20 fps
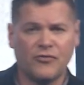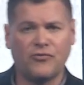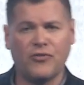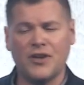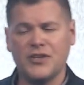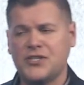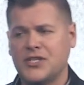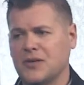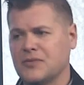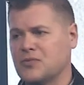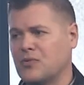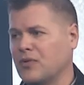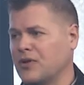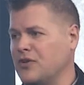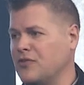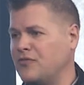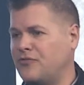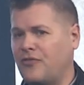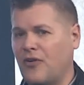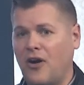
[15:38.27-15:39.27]
friendships, where
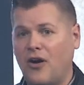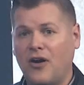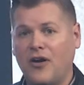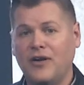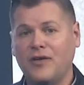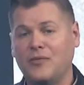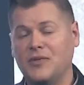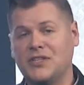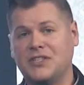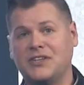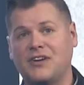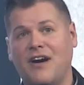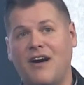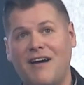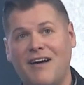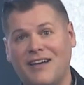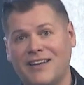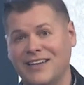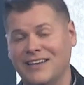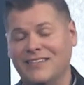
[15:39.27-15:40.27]
you fall with
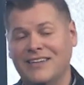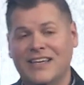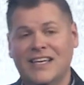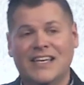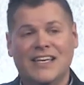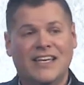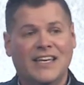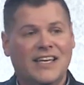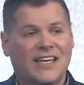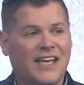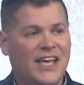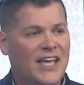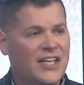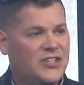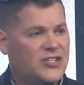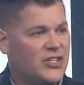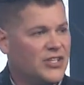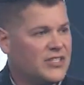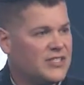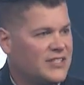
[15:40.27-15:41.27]
God, and
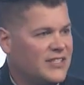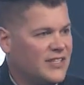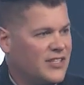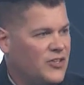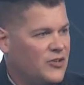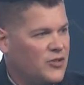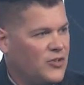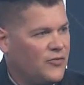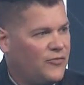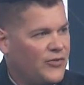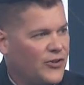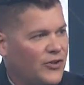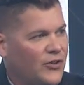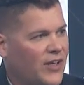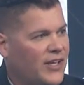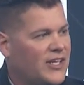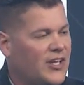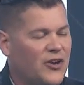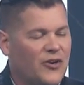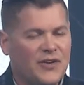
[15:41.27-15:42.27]
just you feel
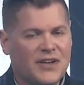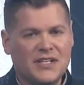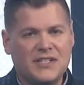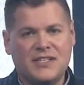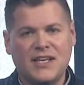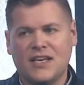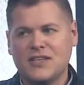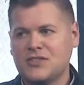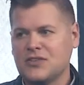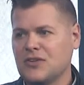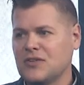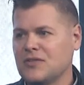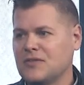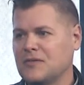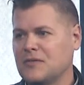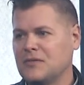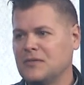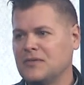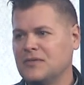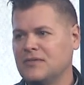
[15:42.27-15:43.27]
like you're in a desert.
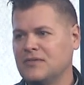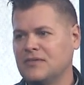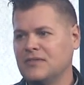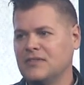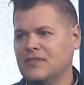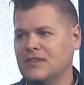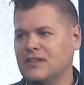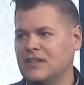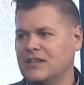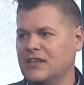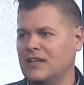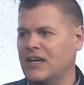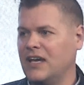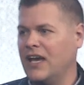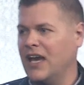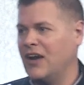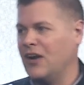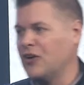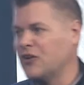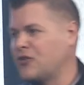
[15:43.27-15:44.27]

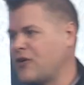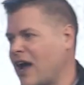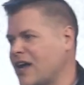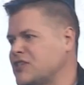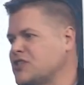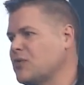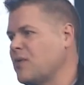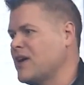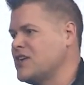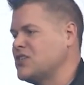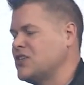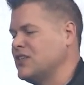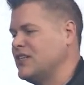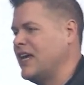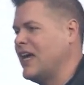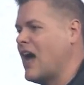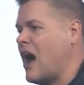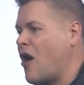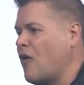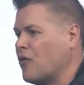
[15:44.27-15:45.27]
And on graduation
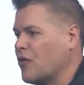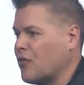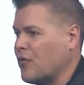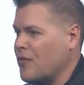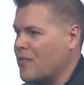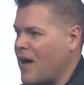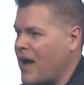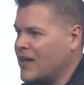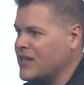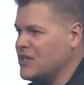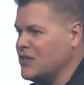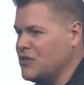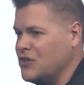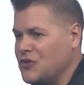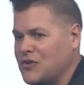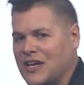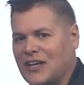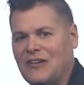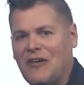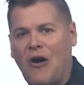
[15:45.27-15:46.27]
day, I want to remind you,
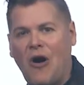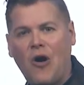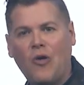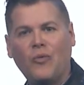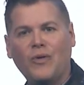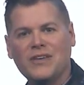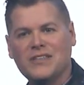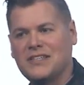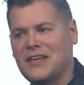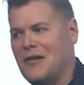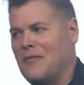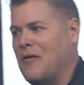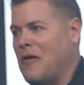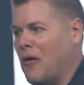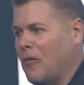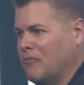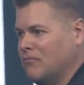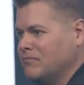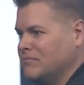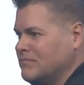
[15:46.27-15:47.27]
you can always come home.